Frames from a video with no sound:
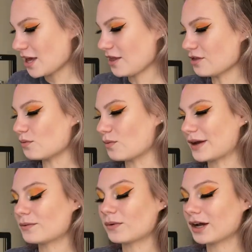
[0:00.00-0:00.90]
the
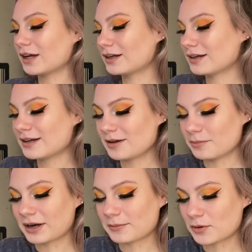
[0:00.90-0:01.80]
white one,
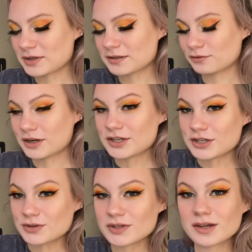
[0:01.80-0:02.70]
but I'm always afraid to
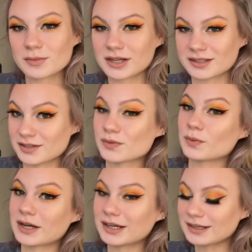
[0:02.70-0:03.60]
use it because it's
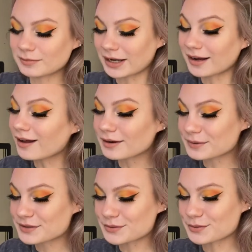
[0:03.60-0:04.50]
white, but I got it
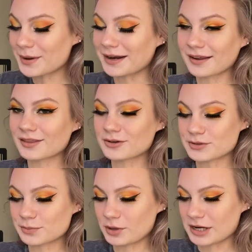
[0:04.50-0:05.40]
because it was white and I thought it was
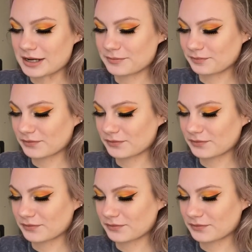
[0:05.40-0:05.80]
pretty.